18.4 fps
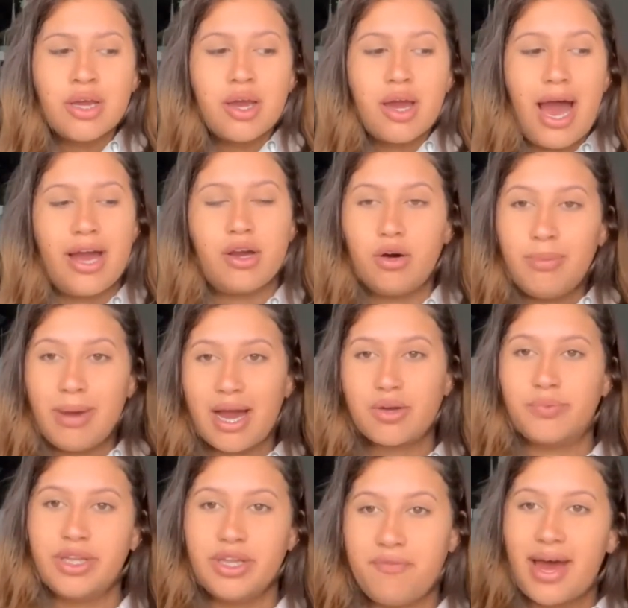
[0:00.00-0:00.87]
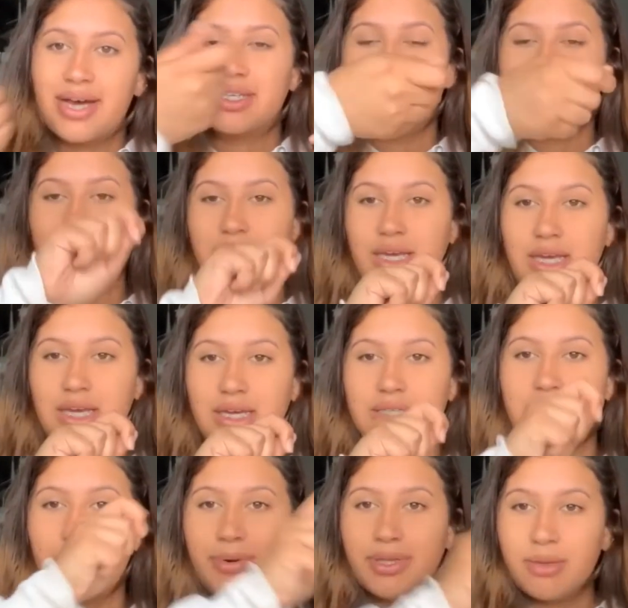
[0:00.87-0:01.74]
I go back really fast. I take the keys.
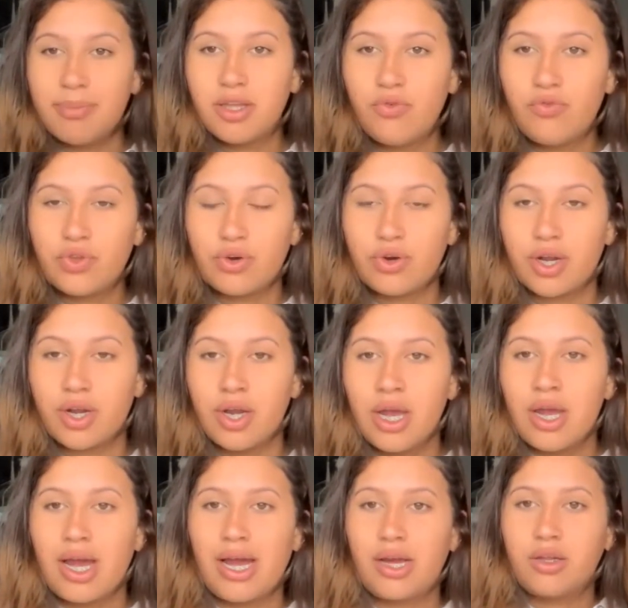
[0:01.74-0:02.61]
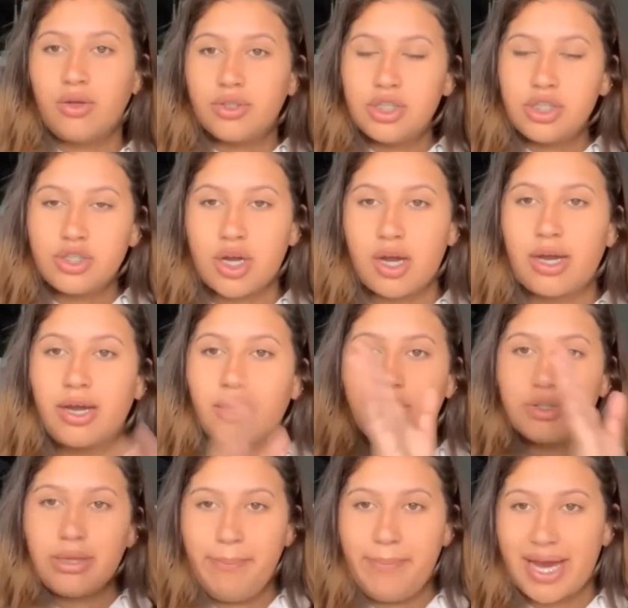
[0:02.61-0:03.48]
I put them on the floor. I close the trunk. I
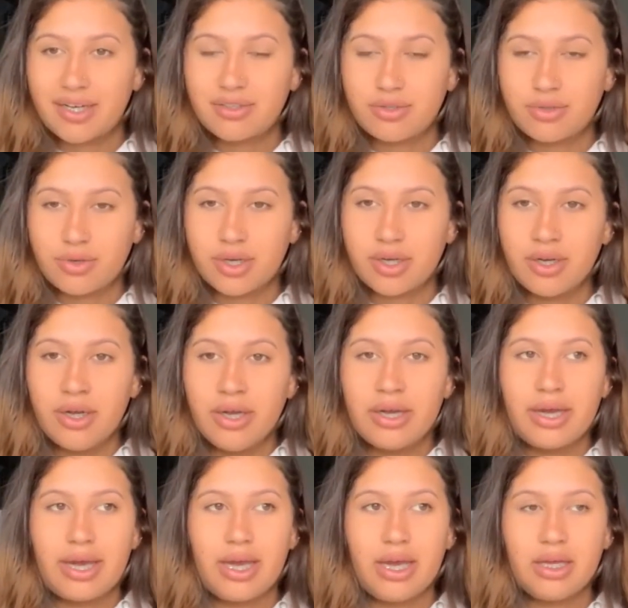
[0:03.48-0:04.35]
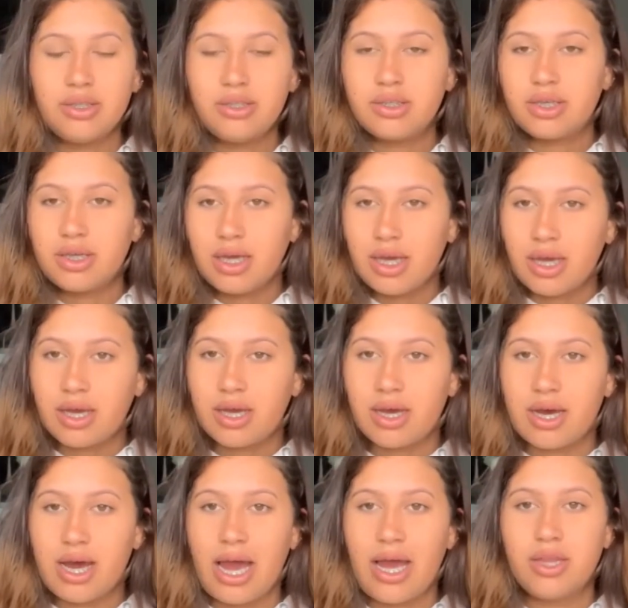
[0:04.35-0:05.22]
close the back door. And
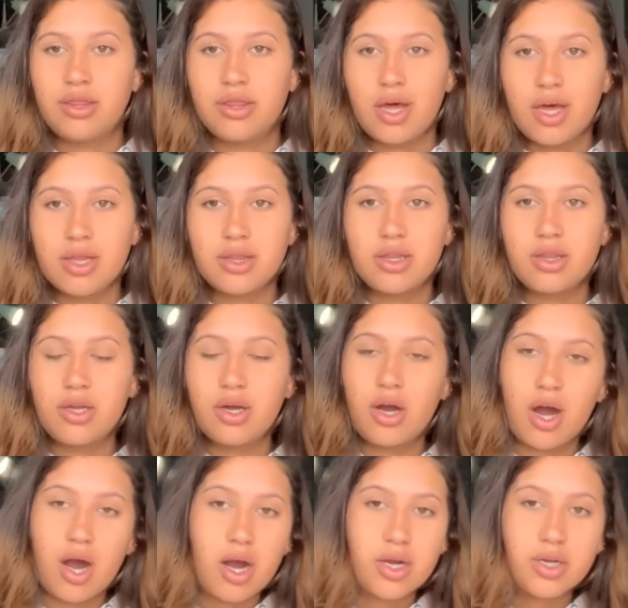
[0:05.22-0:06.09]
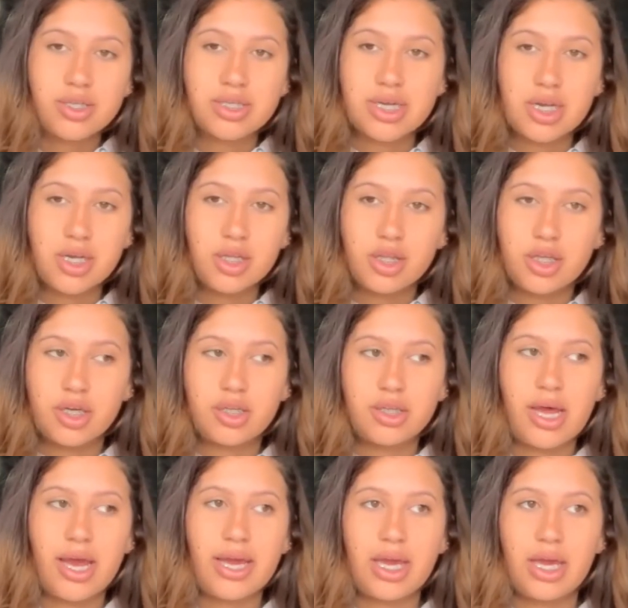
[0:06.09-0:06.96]
yeah, I thought that the car didn't look
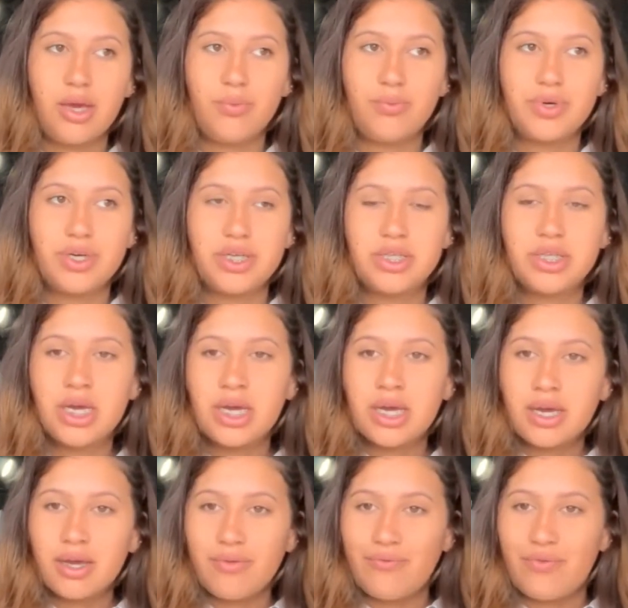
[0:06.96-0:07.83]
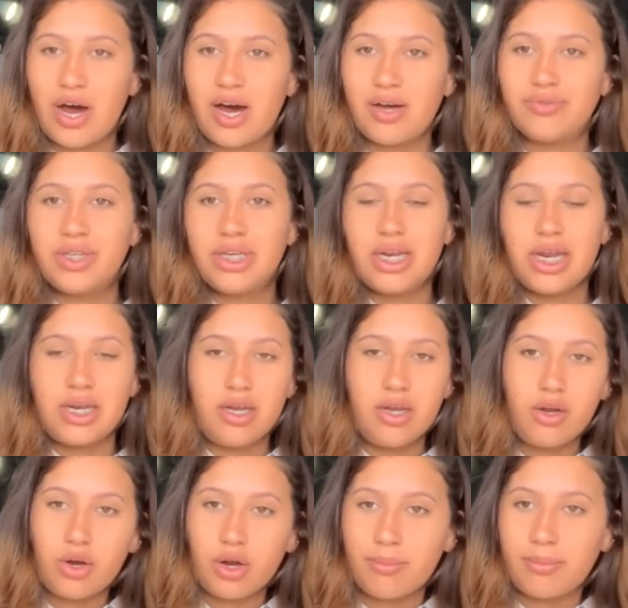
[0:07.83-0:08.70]
like it was involved in
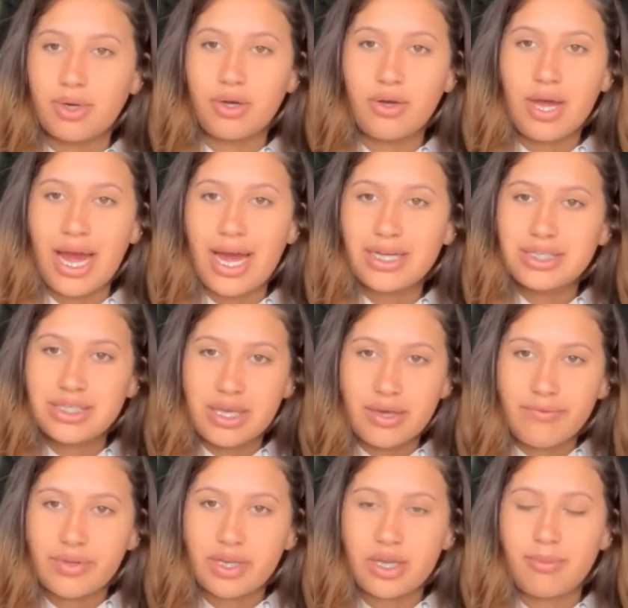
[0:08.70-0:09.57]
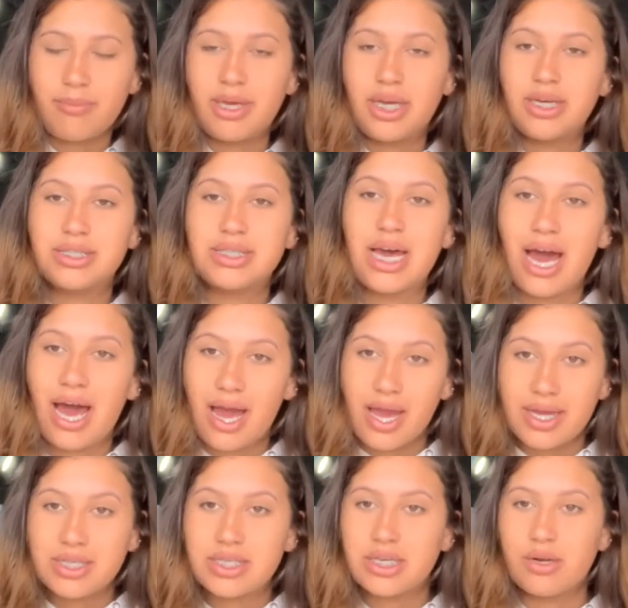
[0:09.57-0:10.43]
any criminal activity, because
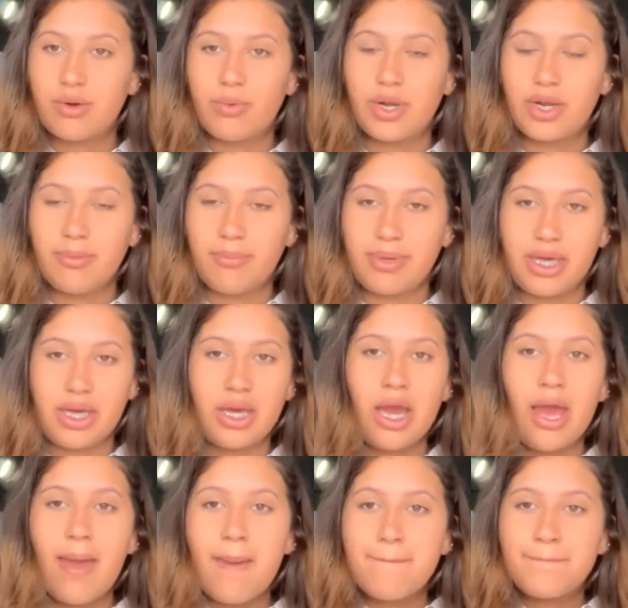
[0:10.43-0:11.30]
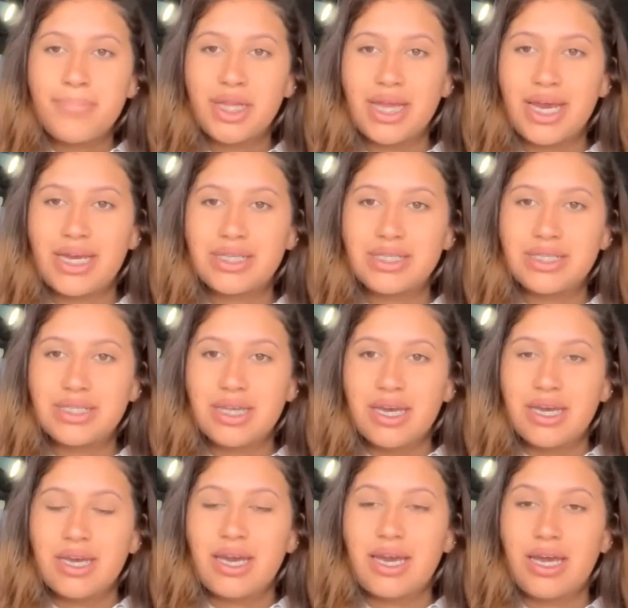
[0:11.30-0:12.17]
I didn't want to be placed
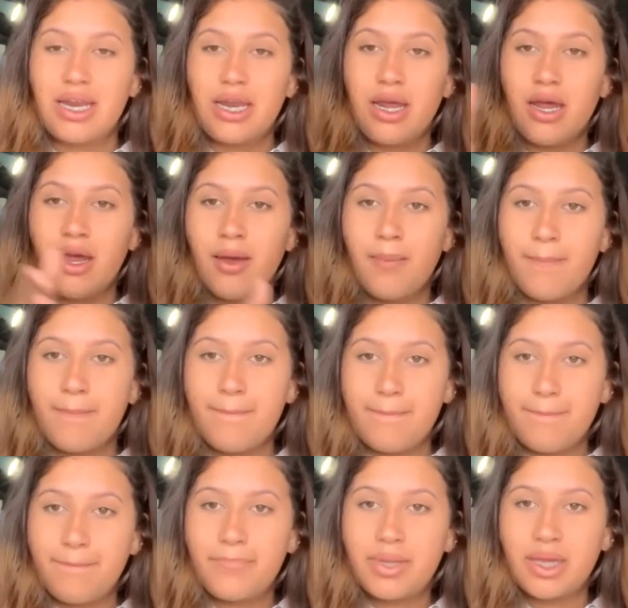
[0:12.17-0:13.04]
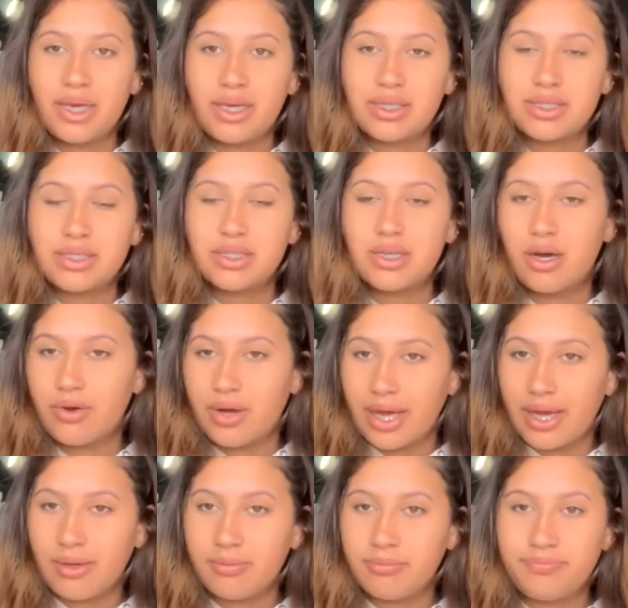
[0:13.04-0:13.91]
in a place.
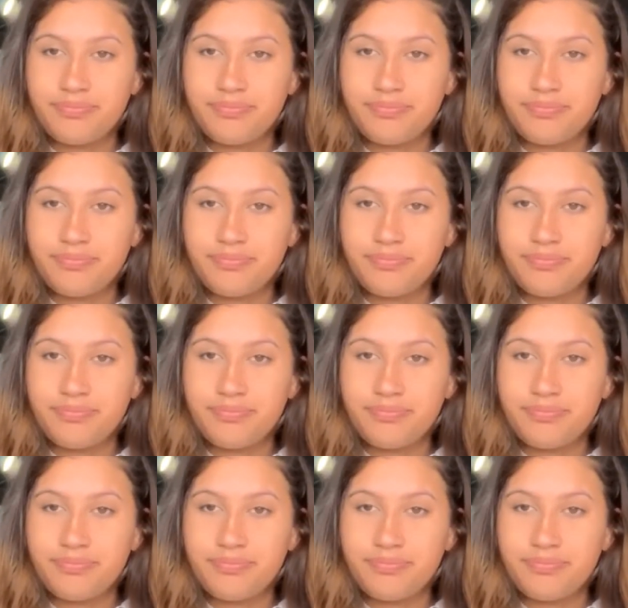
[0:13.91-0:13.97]
Okay,